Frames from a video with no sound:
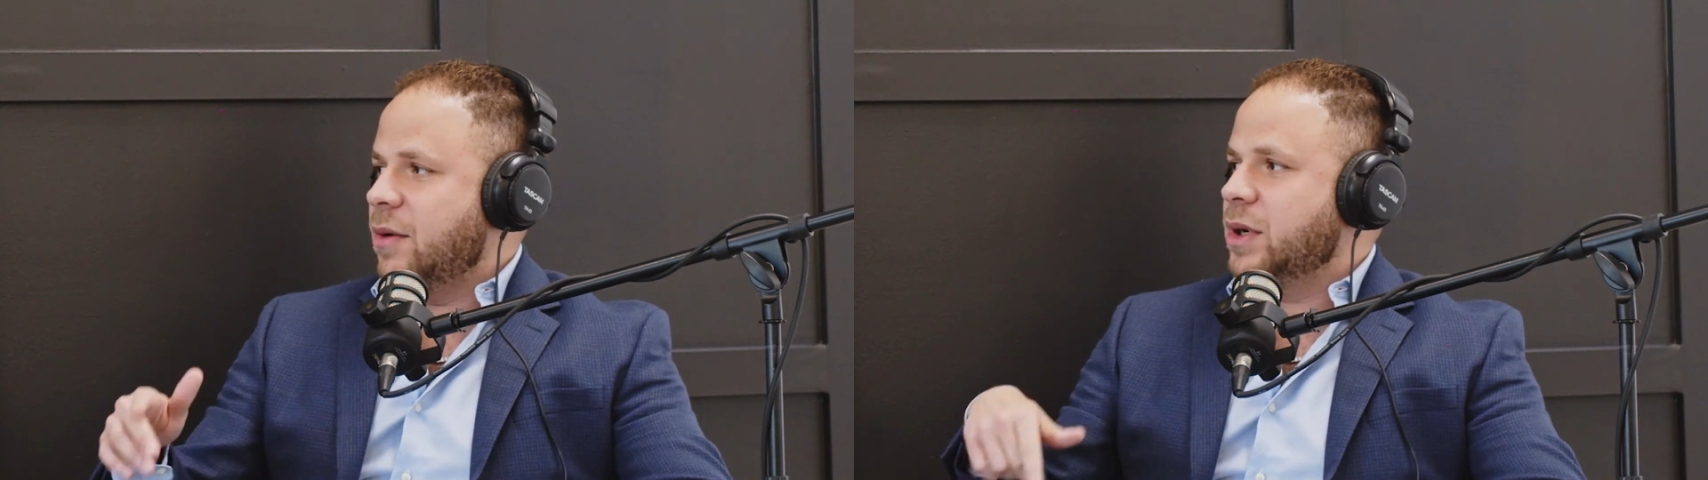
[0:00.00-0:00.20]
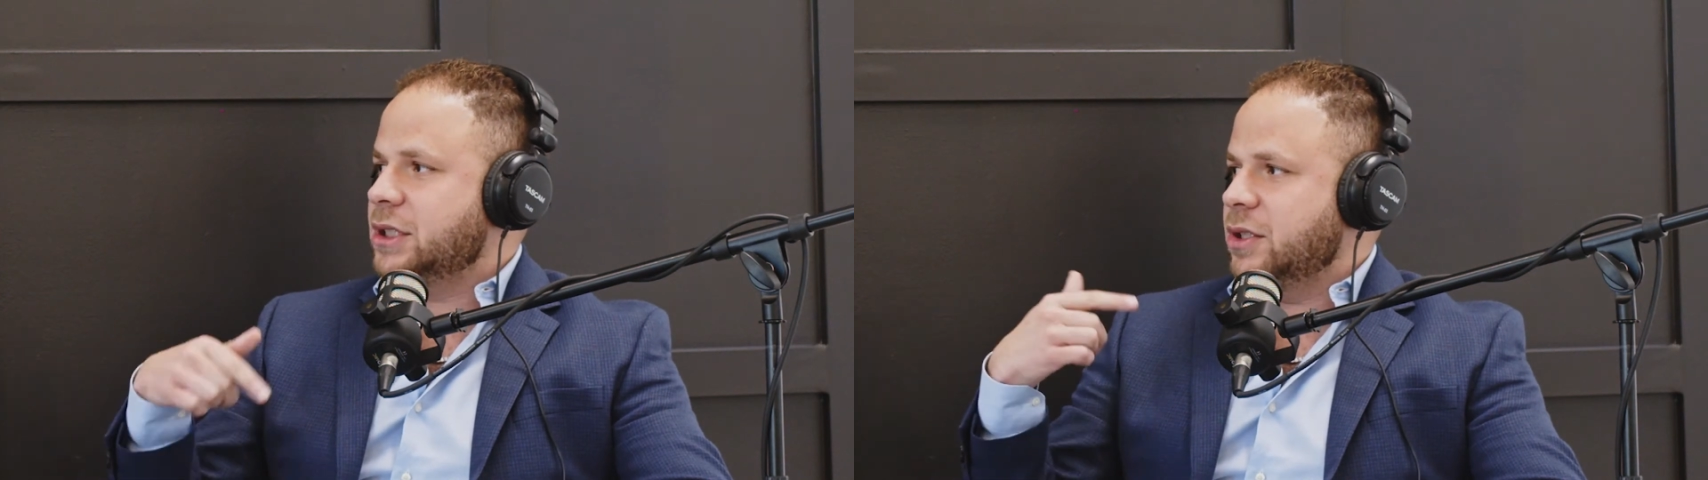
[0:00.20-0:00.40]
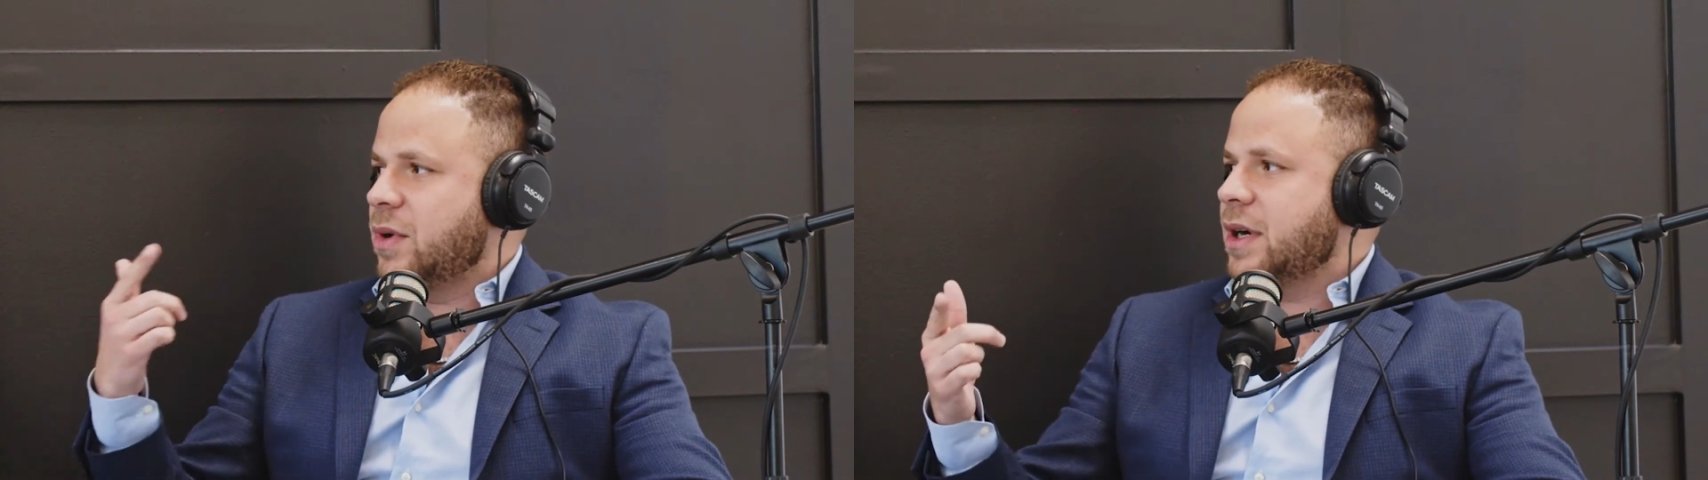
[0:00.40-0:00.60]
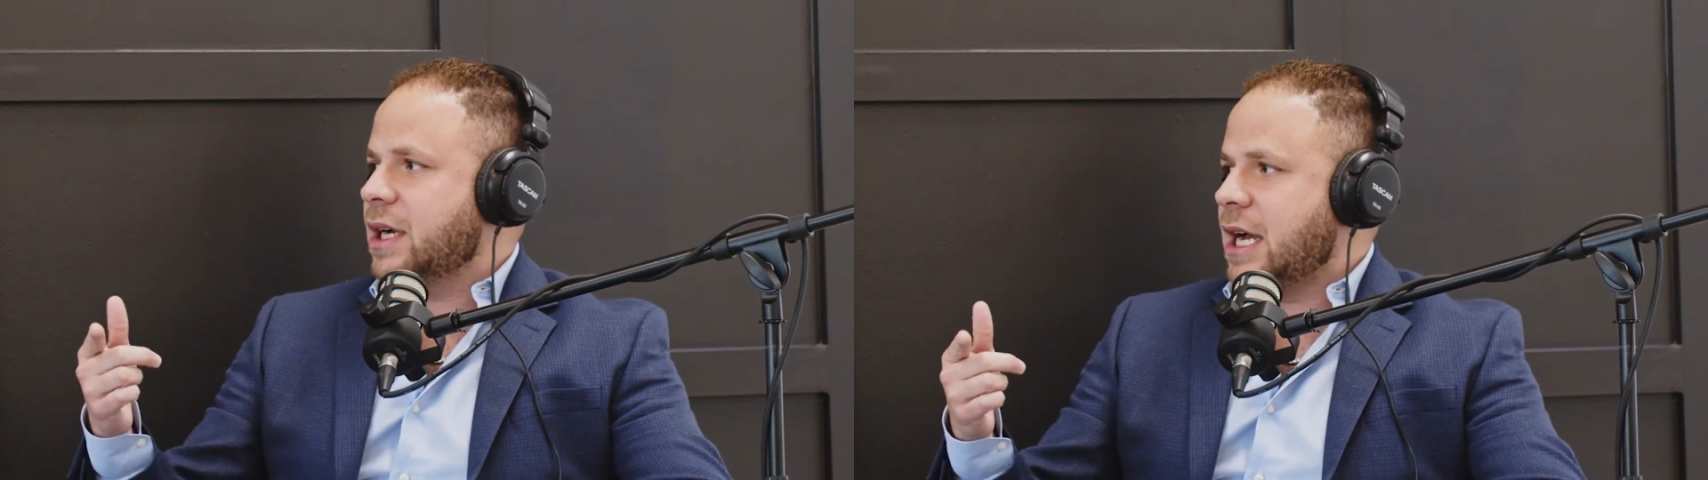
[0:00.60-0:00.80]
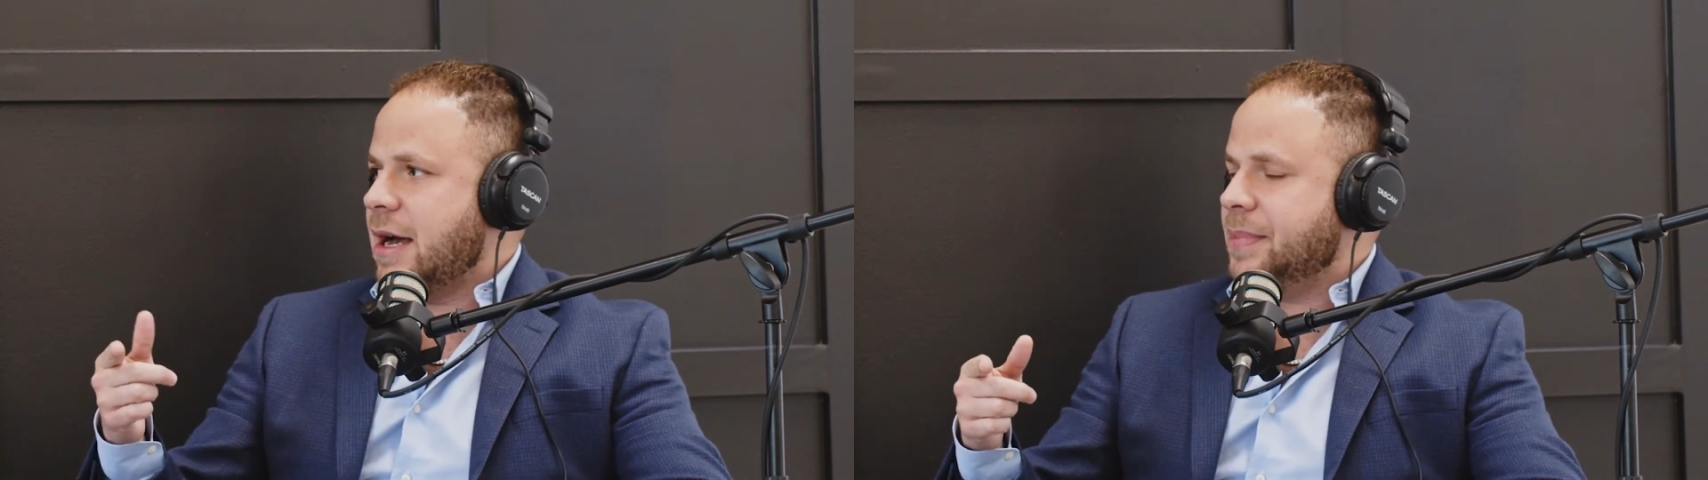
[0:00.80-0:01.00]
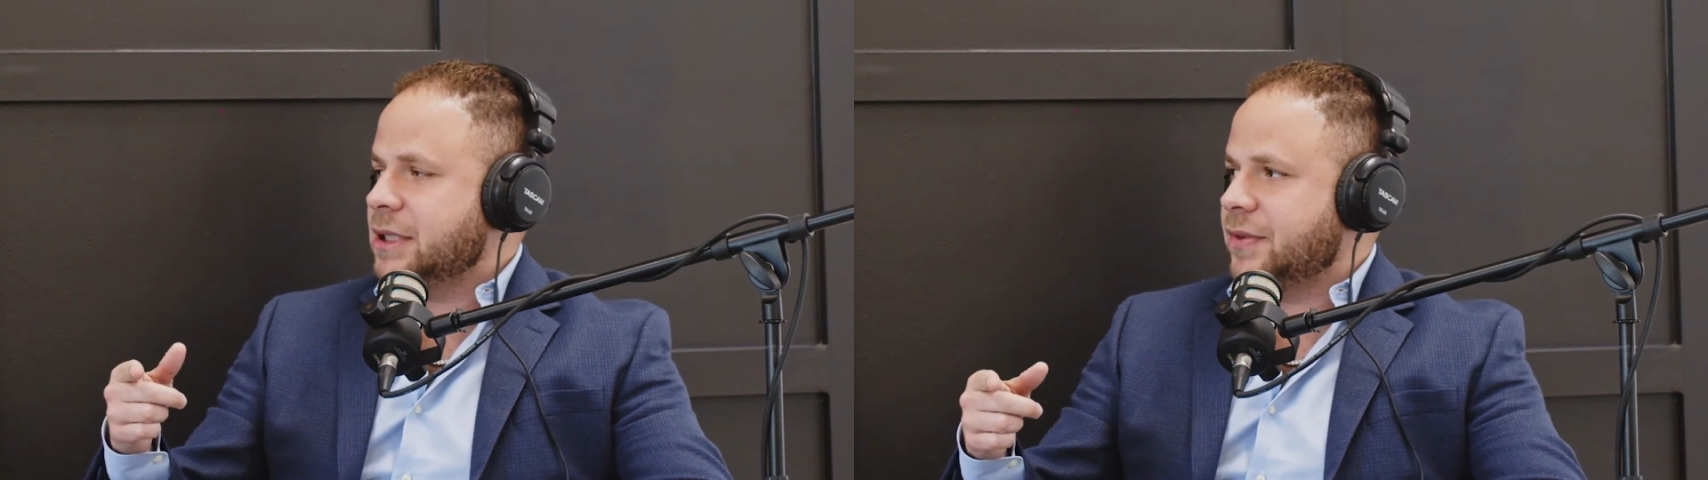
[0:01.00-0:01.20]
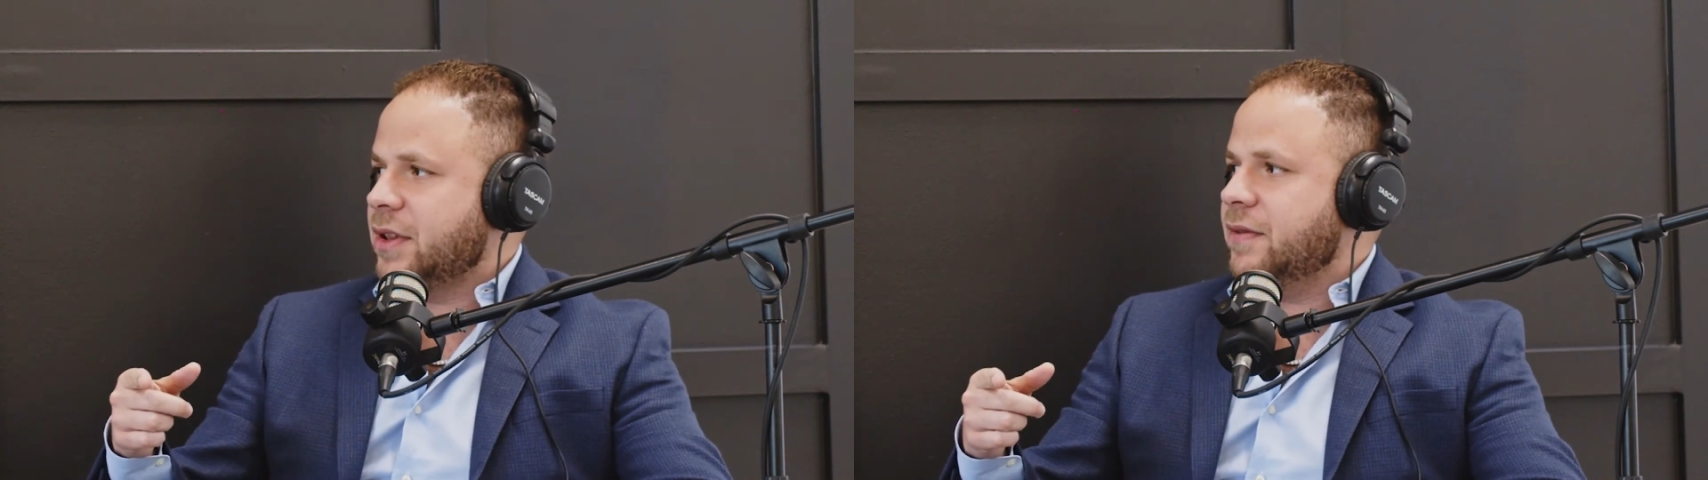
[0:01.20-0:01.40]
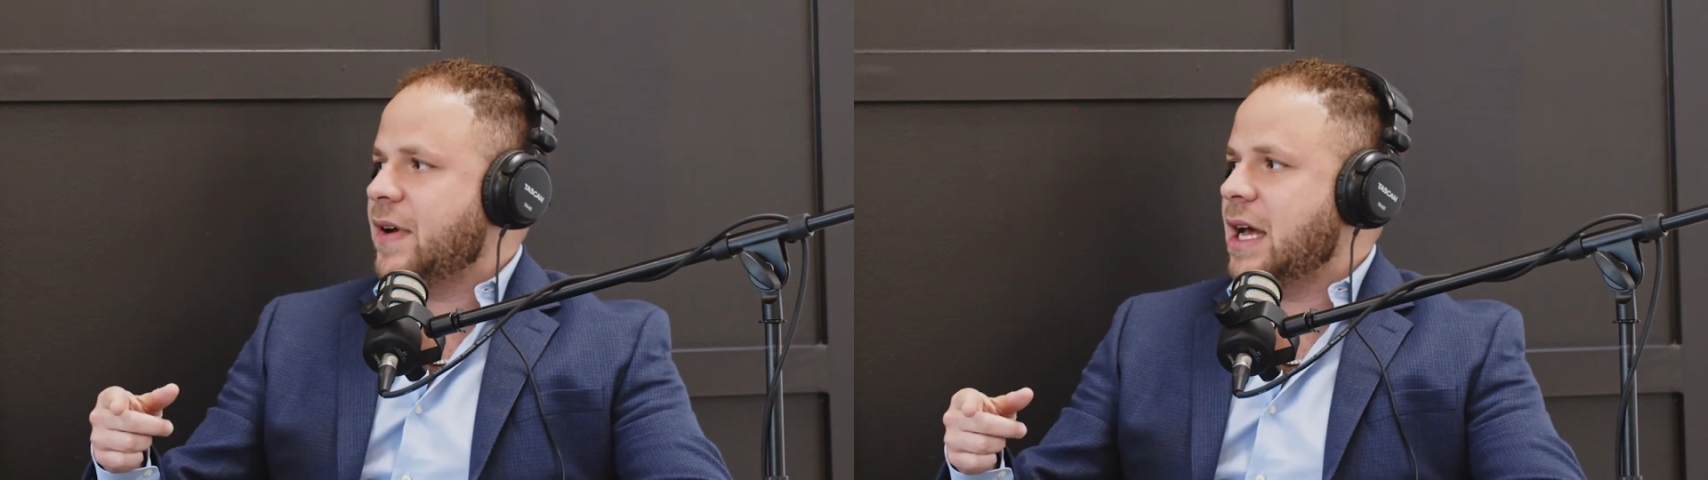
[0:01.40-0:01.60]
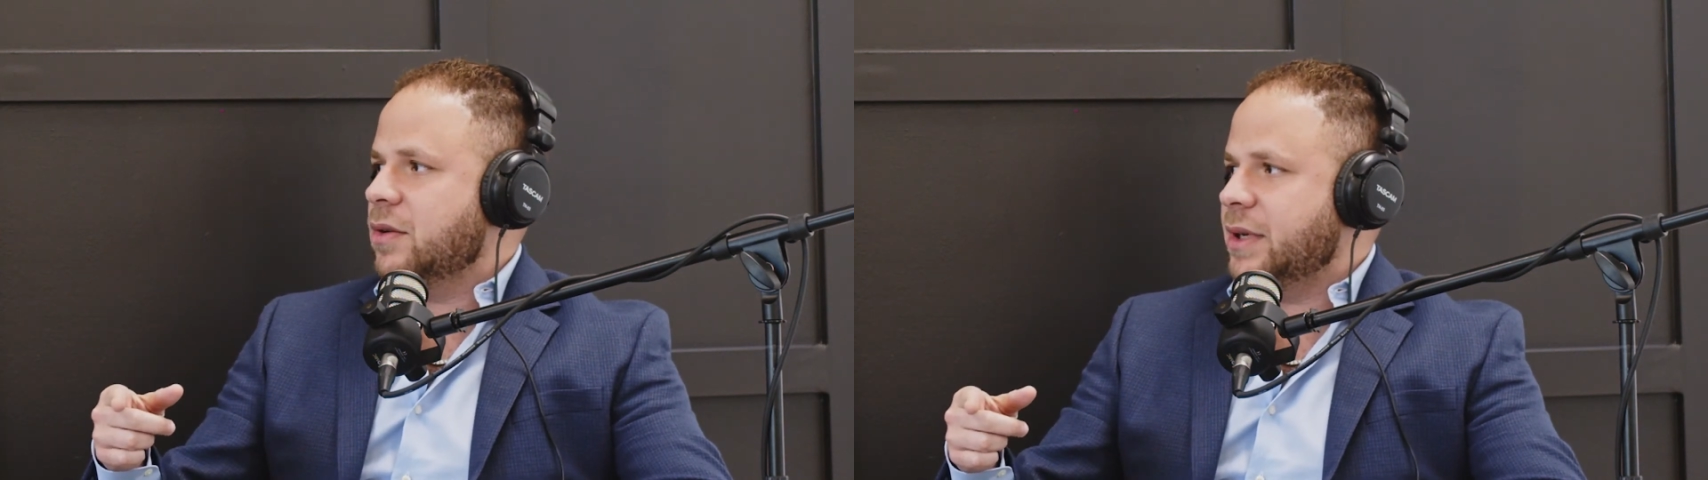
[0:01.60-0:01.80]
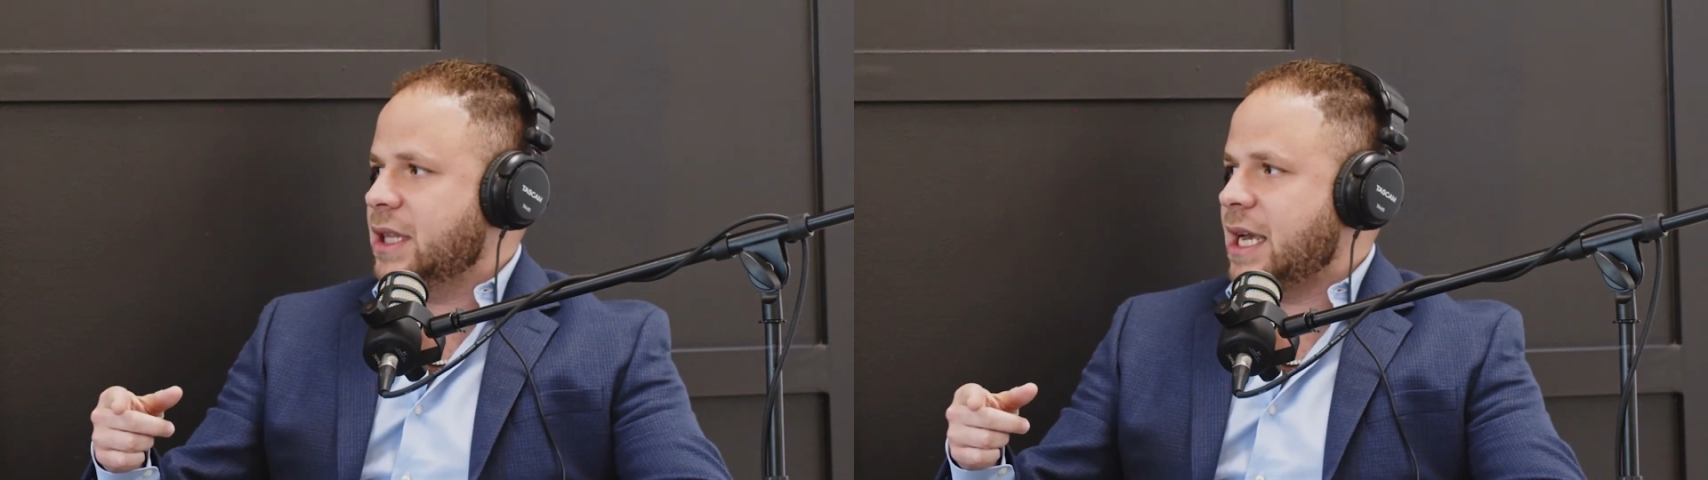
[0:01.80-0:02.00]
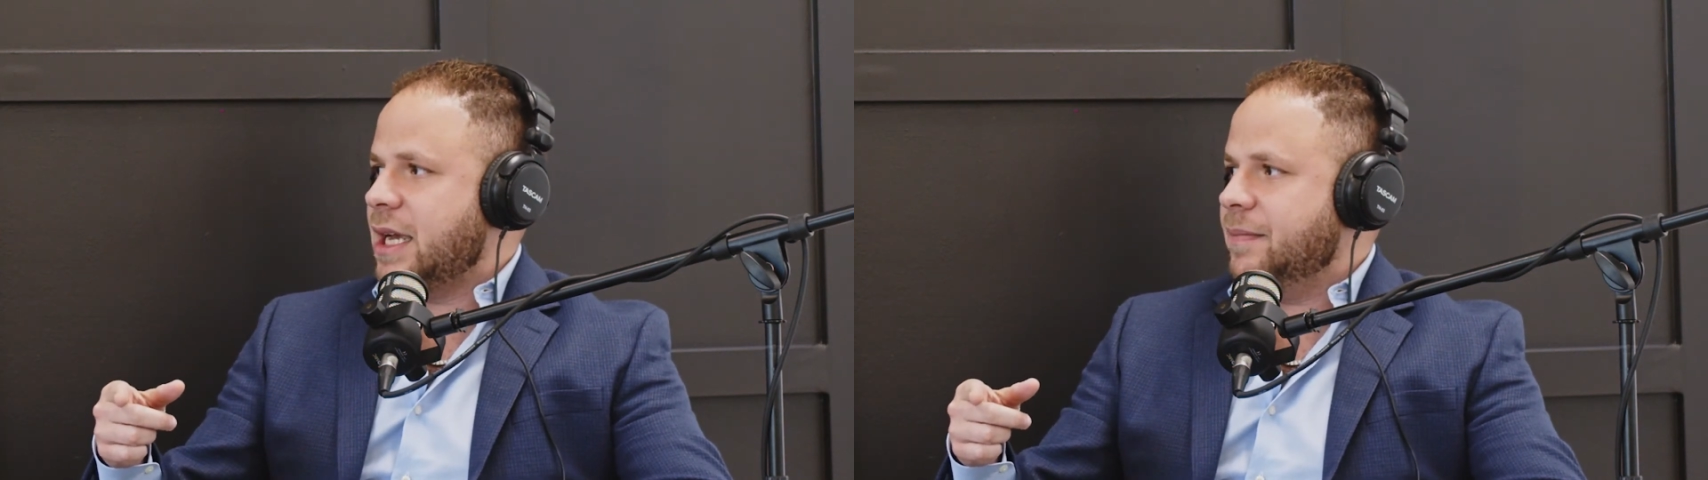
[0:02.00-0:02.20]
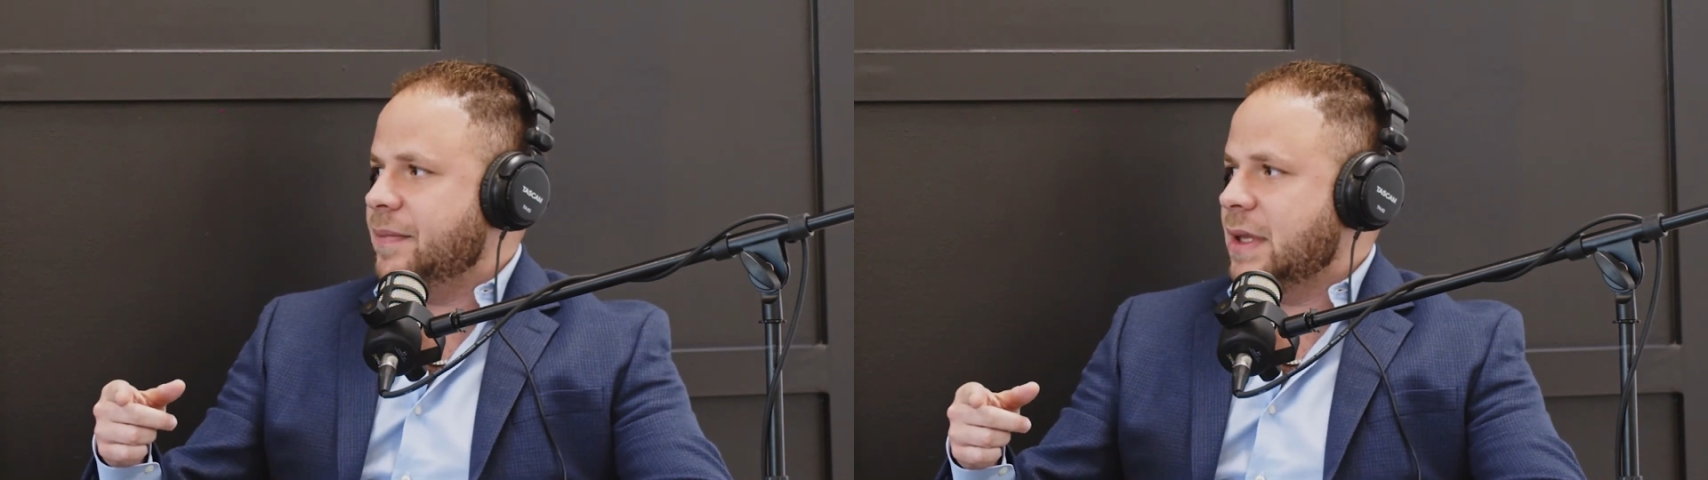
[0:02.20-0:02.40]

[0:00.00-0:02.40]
and what you want to accomplish for the following day.